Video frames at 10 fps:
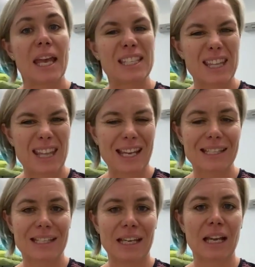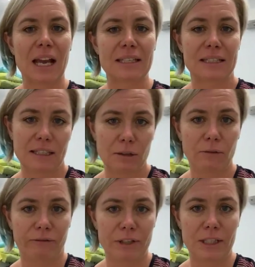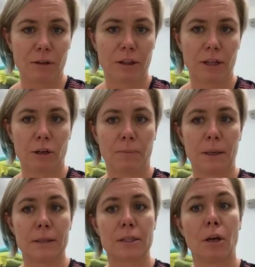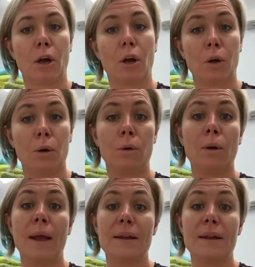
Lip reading: is that they see a skilled physiotherapist who